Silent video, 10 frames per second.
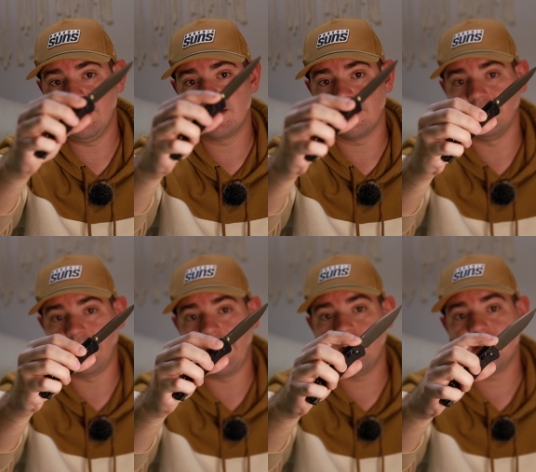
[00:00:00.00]
into the
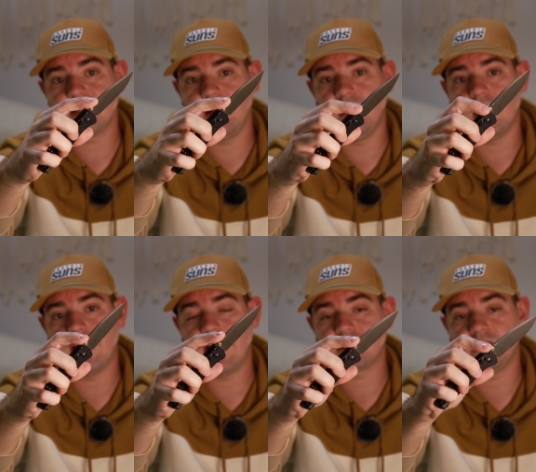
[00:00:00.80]
liners and
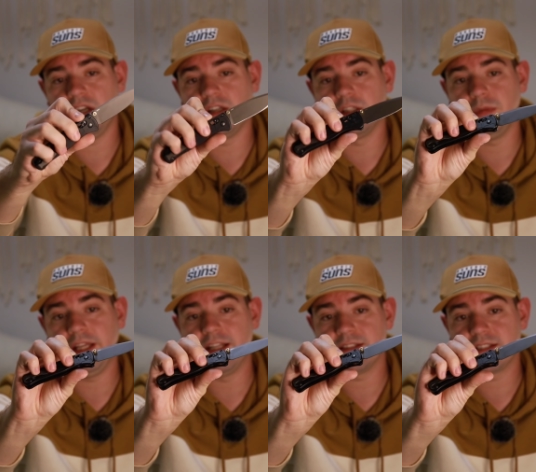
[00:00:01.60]
not actually on the
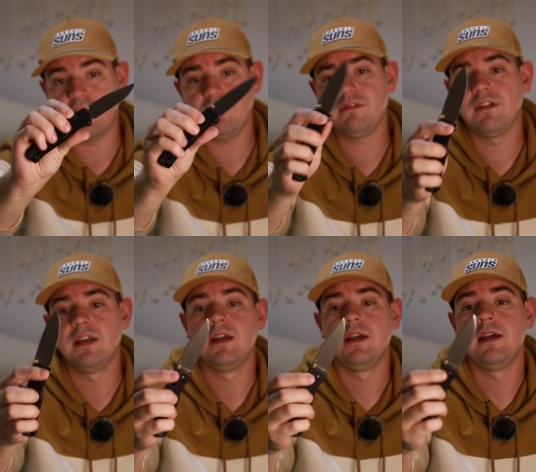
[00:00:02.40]
blade itself.